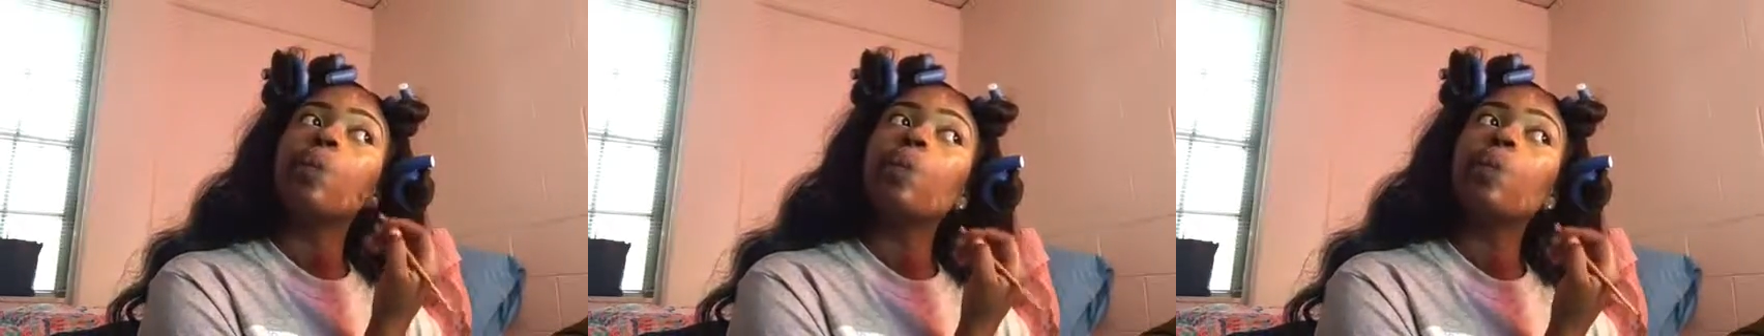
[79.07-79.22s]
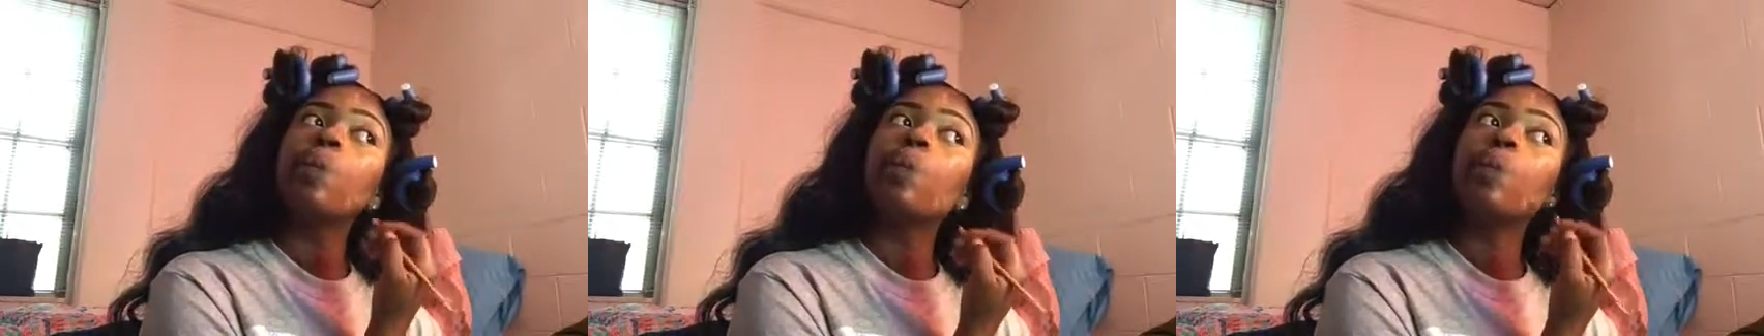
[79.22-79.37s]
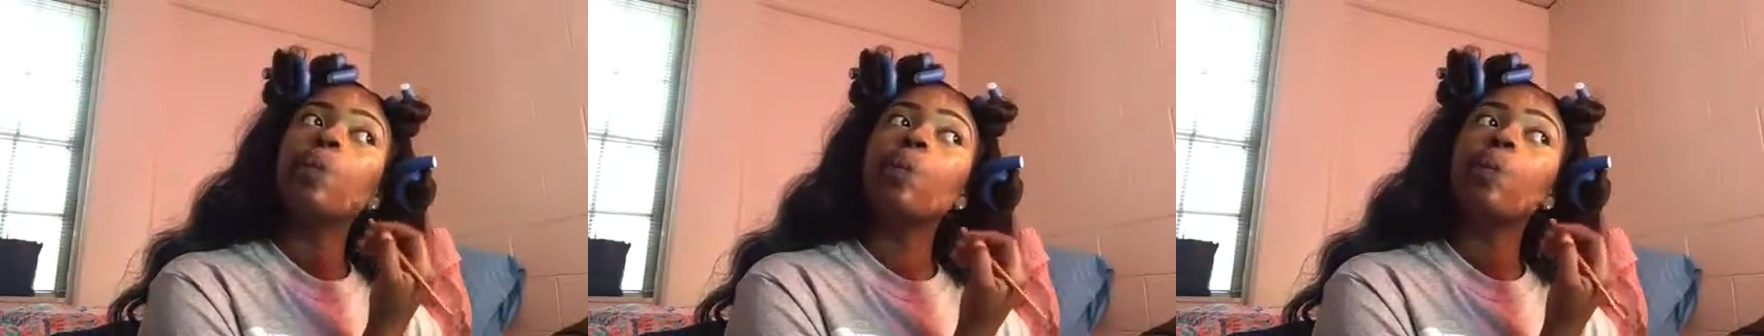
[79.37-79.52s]

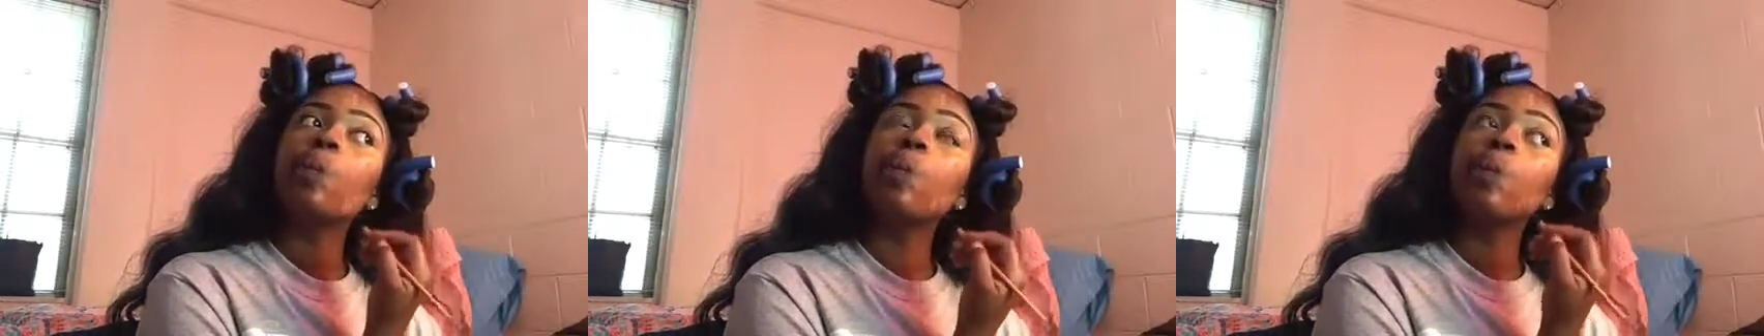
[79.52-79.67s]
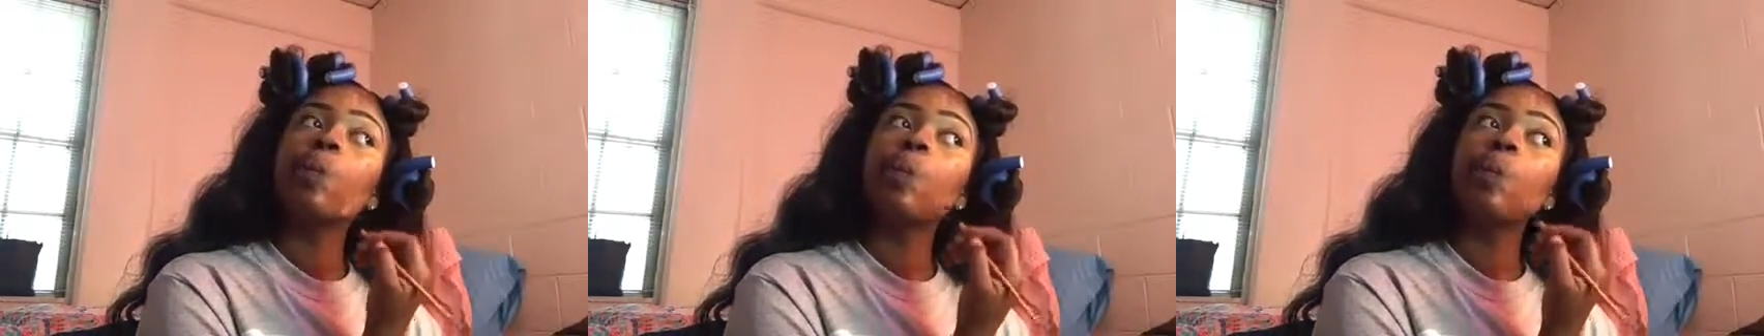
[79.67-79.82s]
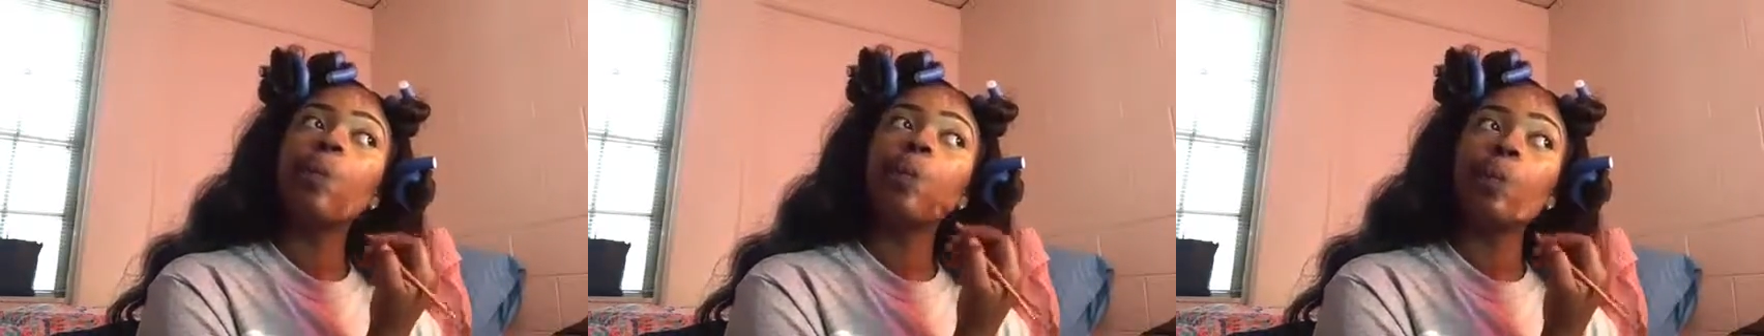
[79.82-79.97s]
and my
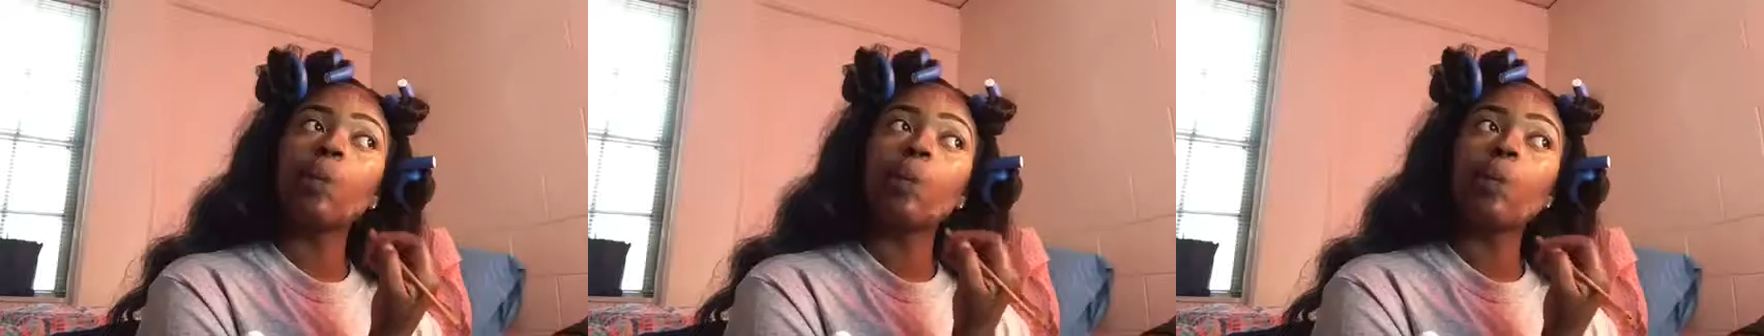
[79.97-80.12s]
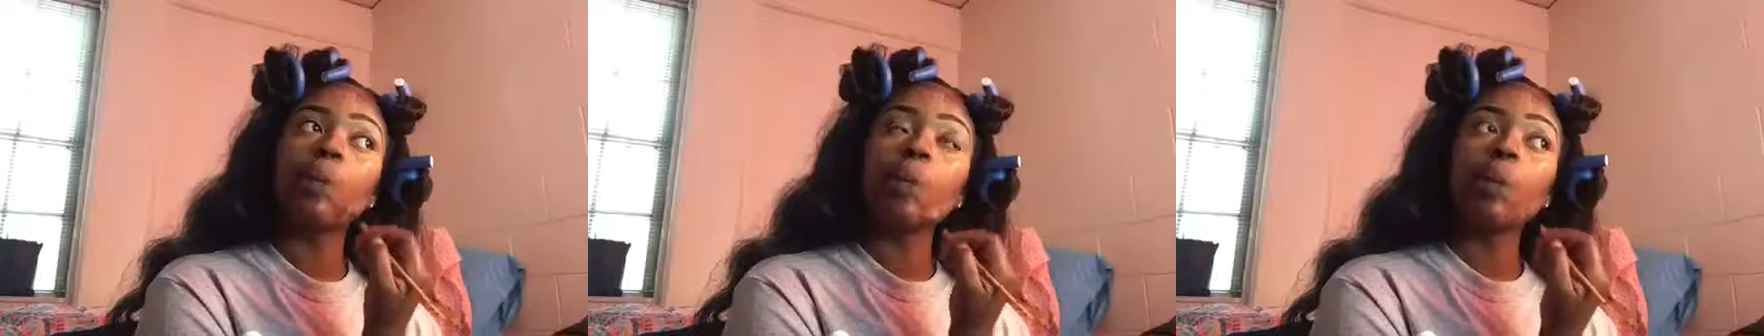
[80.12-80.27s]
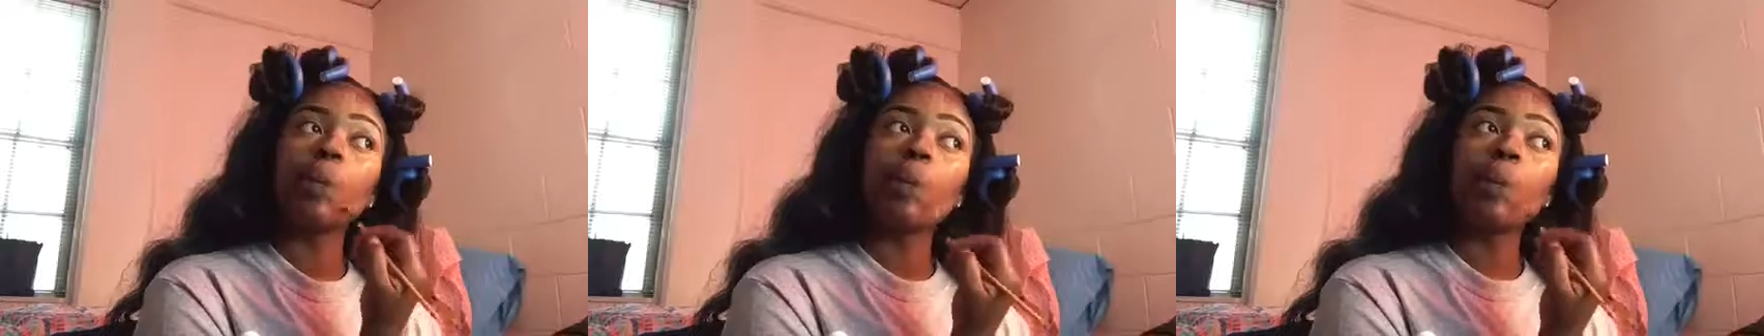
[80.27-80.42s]

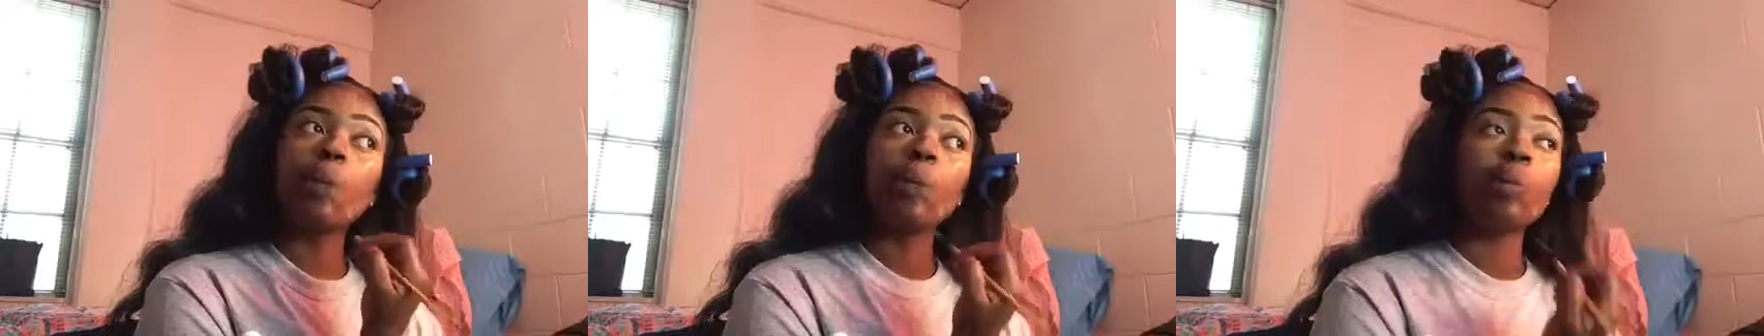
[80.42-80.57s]
jawline.